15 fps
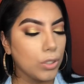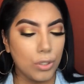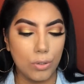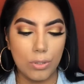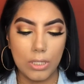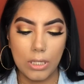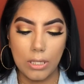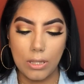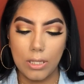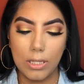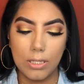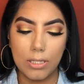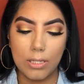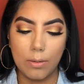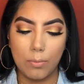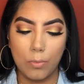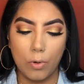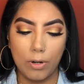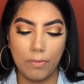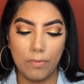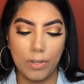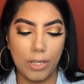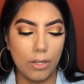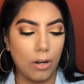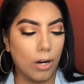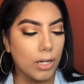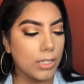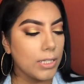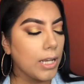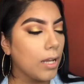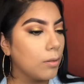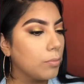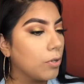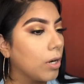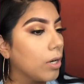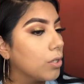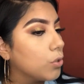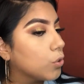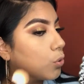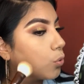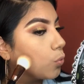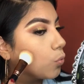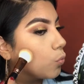Using this Morphe R10 brush.